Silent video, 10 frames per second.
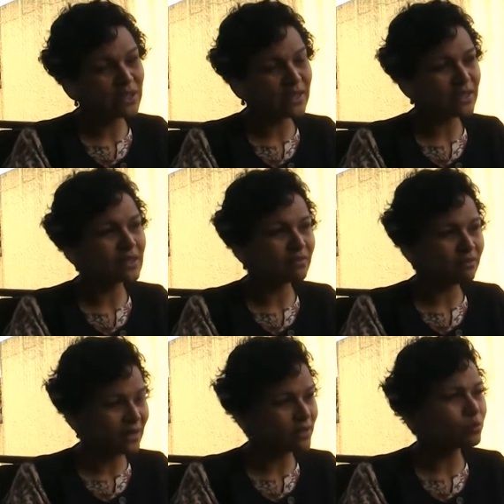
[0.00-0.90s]
collect their
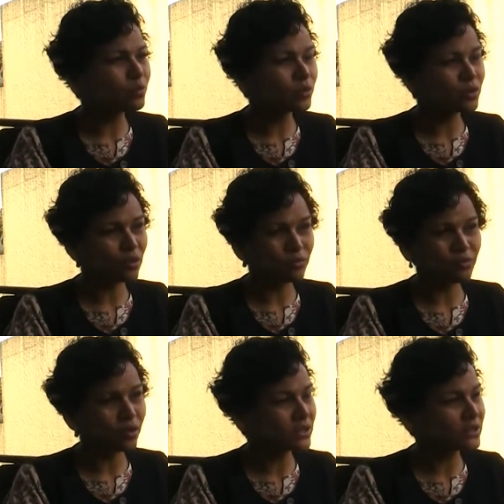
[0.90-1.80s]
firewood or
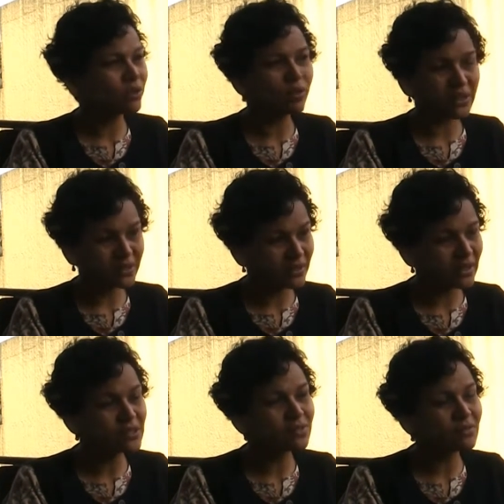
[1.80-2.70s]
fodder or other
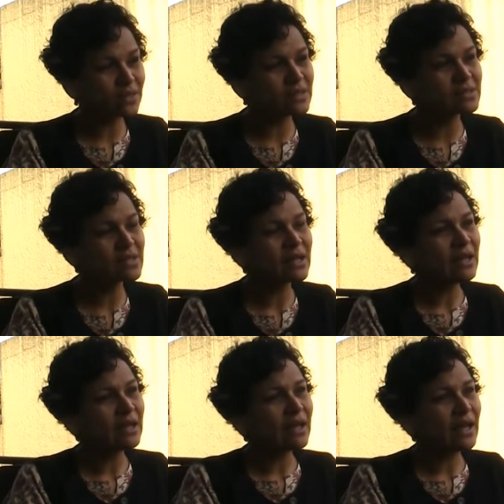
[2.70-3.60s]
kinds of things
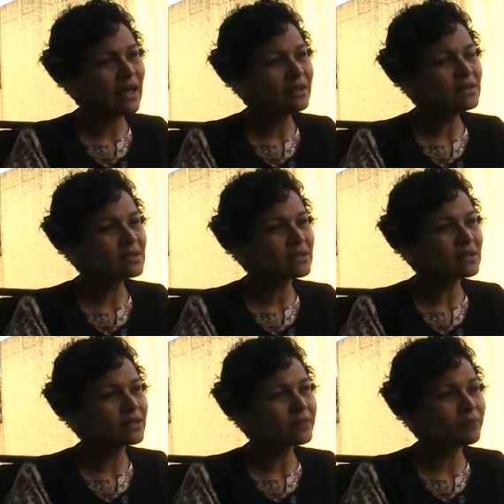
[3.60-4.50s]
and
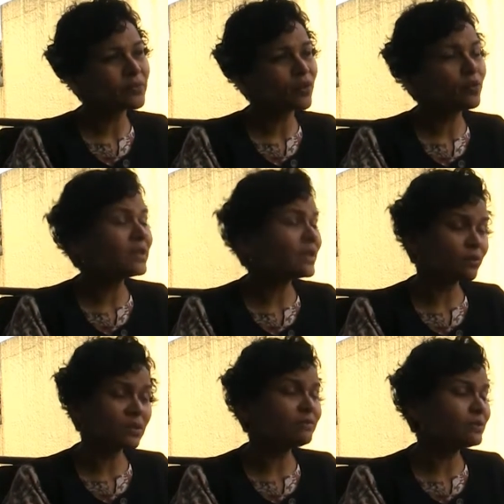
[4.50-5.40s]
um, or where they
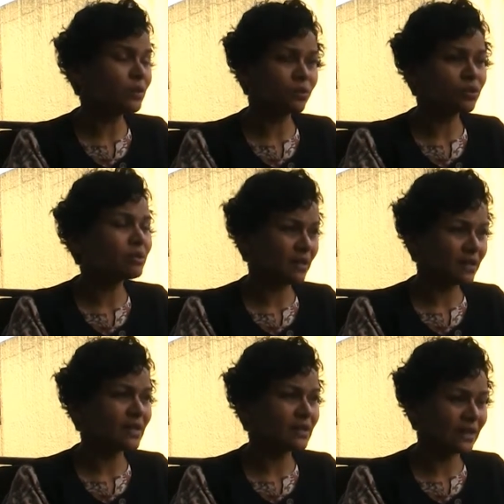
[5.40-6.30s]
could even you know
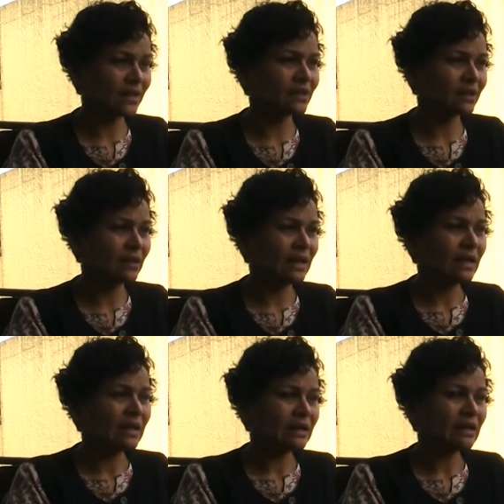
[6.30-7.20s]
cremate their dead
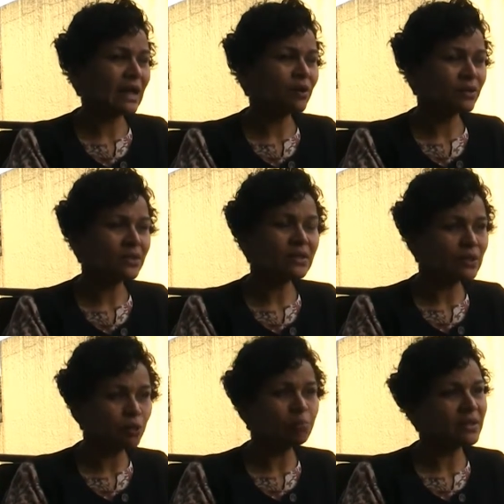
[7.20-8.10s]
now, in the
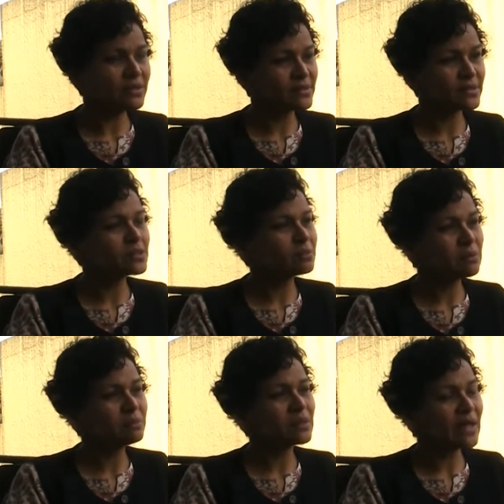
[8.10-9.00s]
new places,
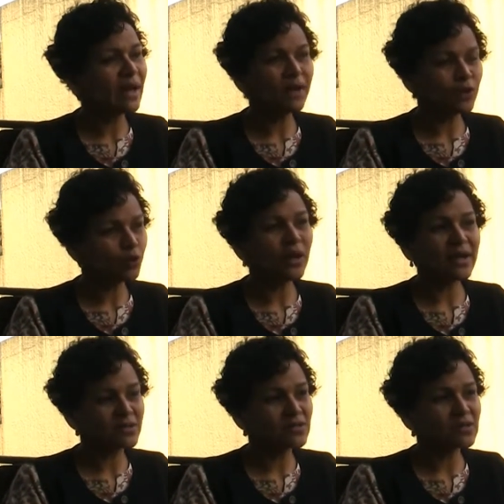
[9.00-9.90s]
people had no
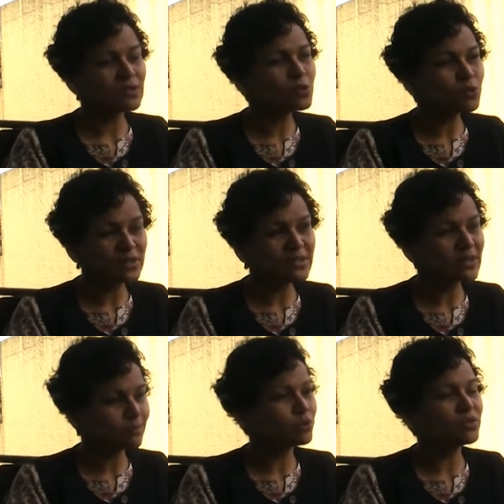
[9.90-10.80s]
access to these
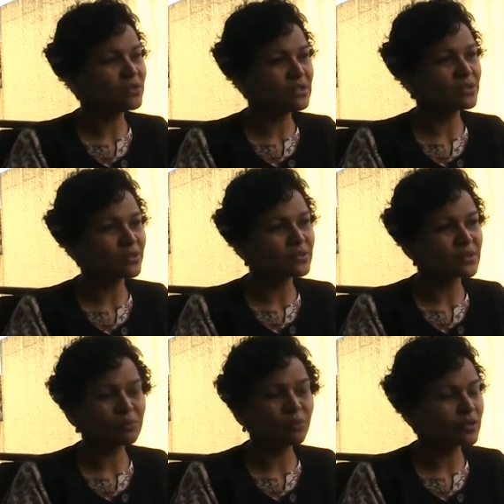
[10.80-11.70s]
communal
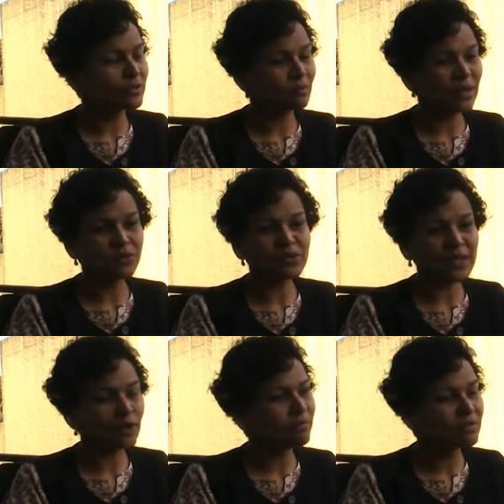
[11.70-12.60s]
resources. Most of them had to
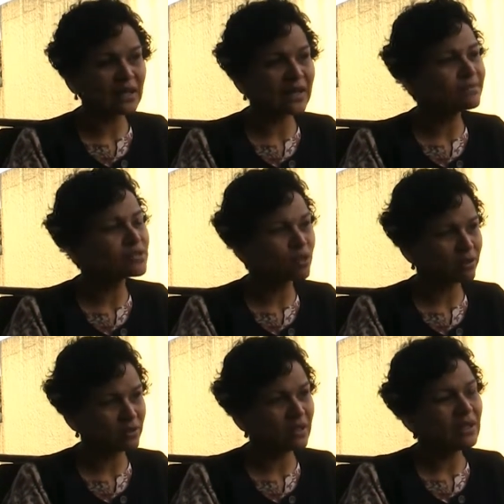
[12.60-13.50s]
sell off their
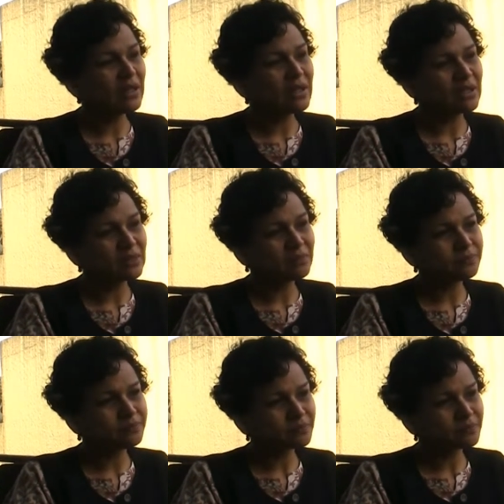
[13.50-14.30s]
livestock. Um,